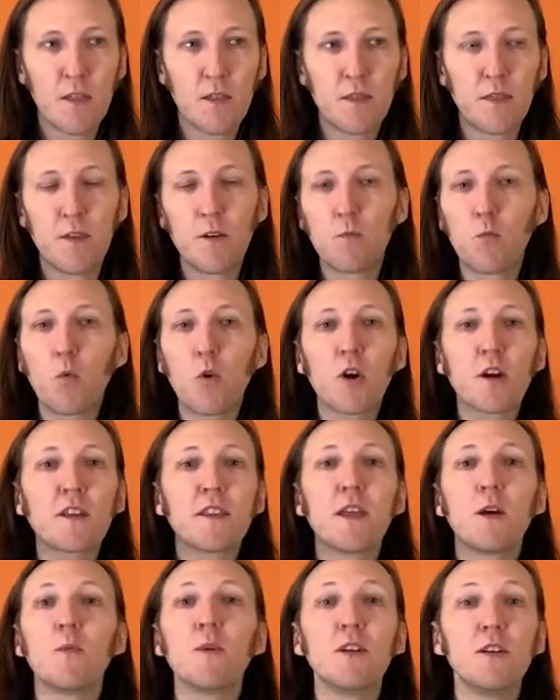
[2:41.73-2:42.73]
The work
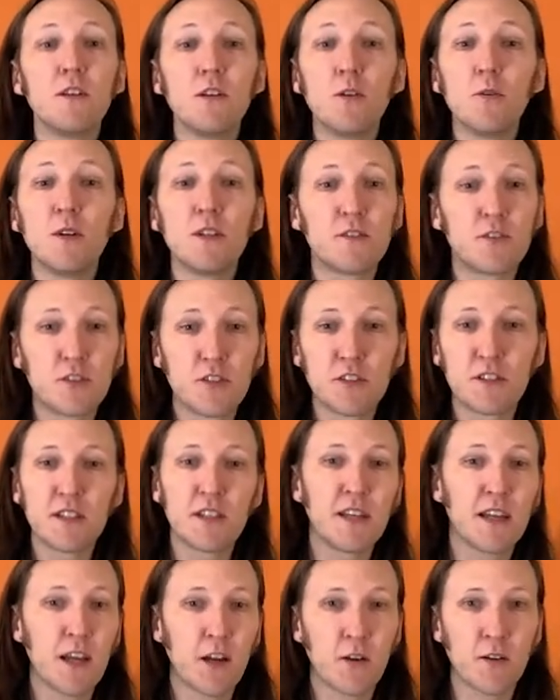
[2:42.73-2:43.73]
that we do is just
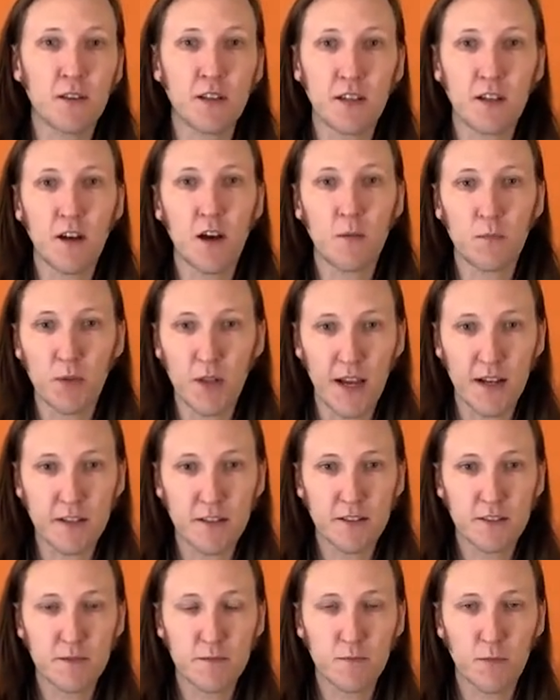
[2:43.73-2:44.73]
inherently
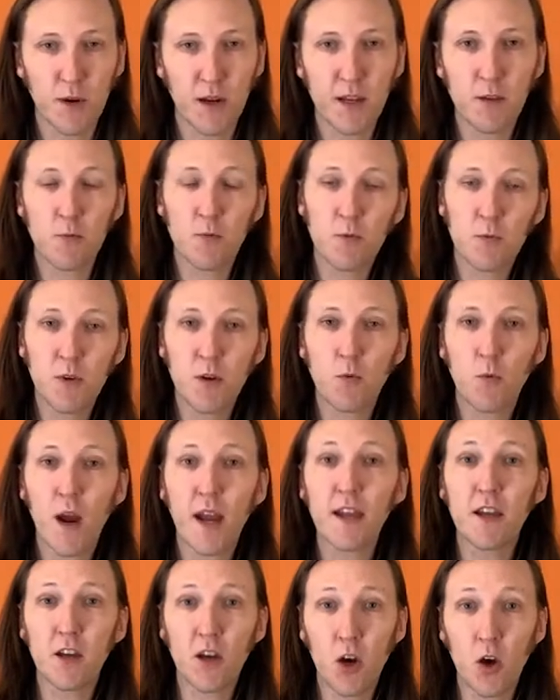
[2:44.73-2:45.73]
complex, right? When we
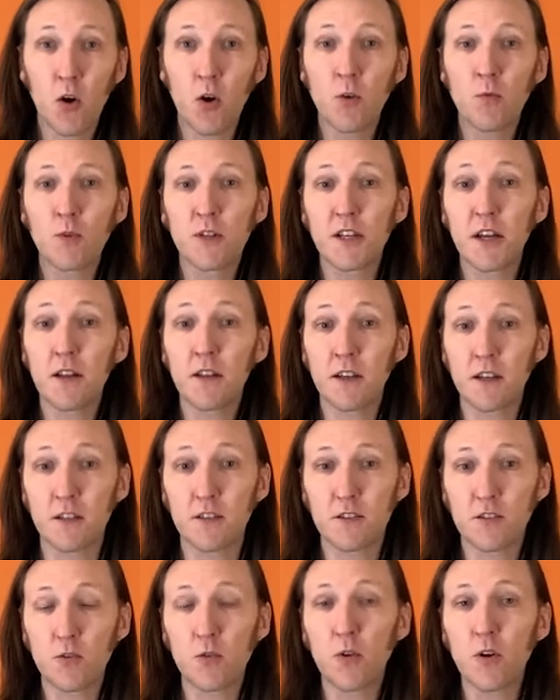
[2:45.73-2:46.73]
write code, we're telling a
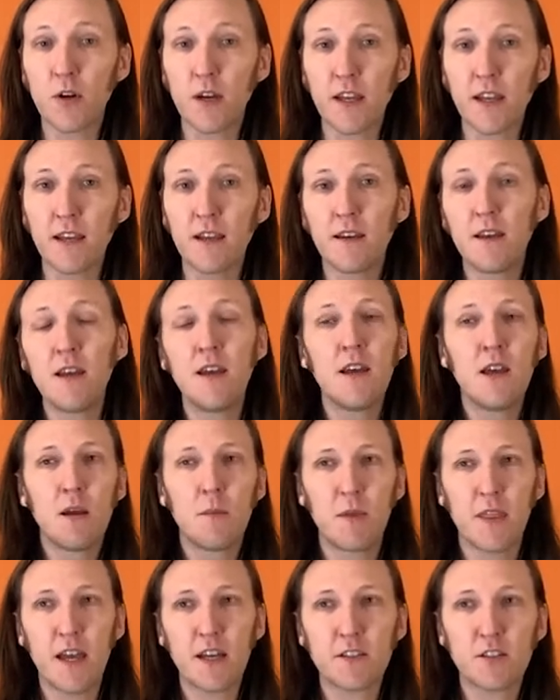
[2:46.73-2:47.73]
story,
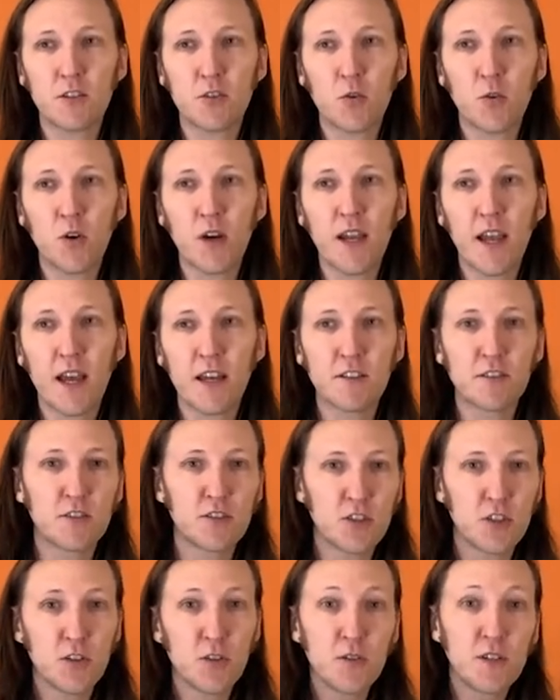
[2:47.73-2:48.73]
but that story has
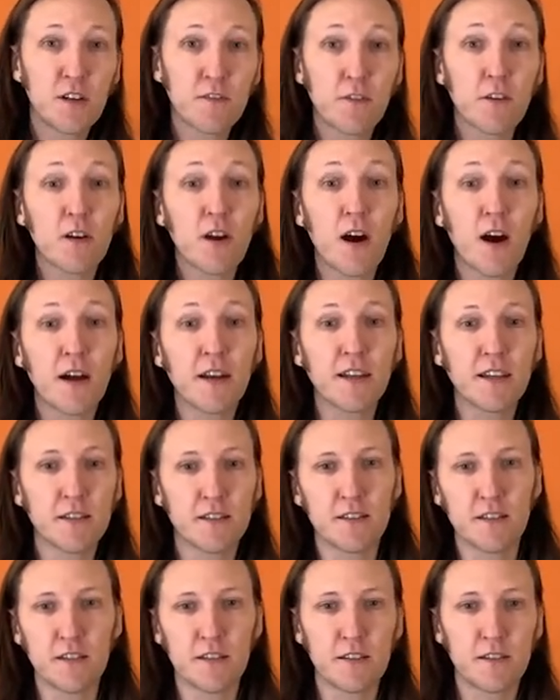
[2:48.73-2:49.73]
2 different
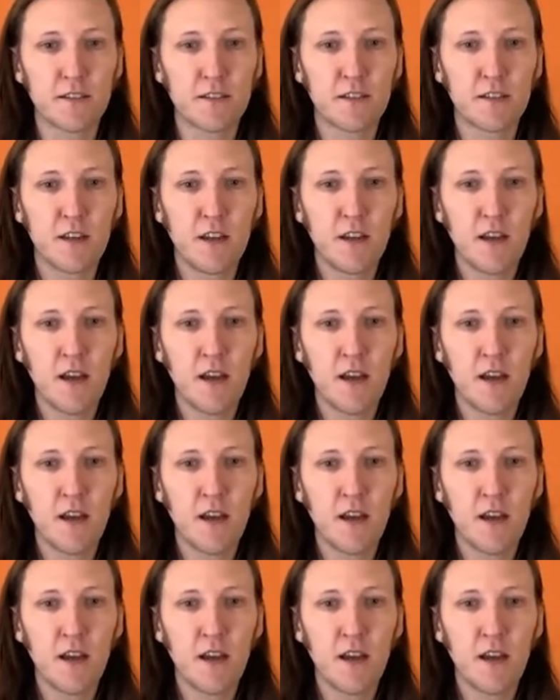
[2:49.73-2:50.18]
audiences.